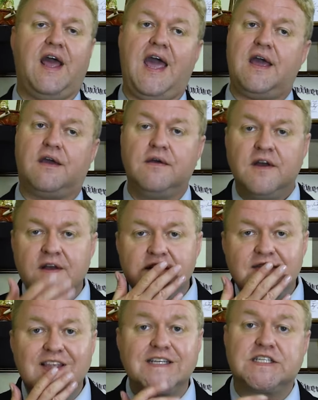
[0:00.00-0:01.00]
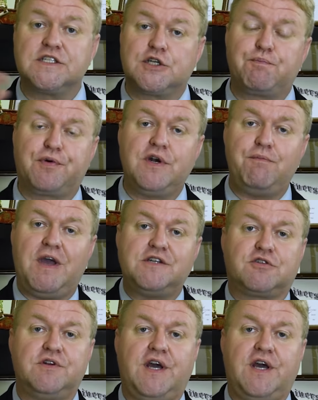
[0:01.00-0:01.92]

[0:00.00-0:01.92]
Hey, this is a pretty major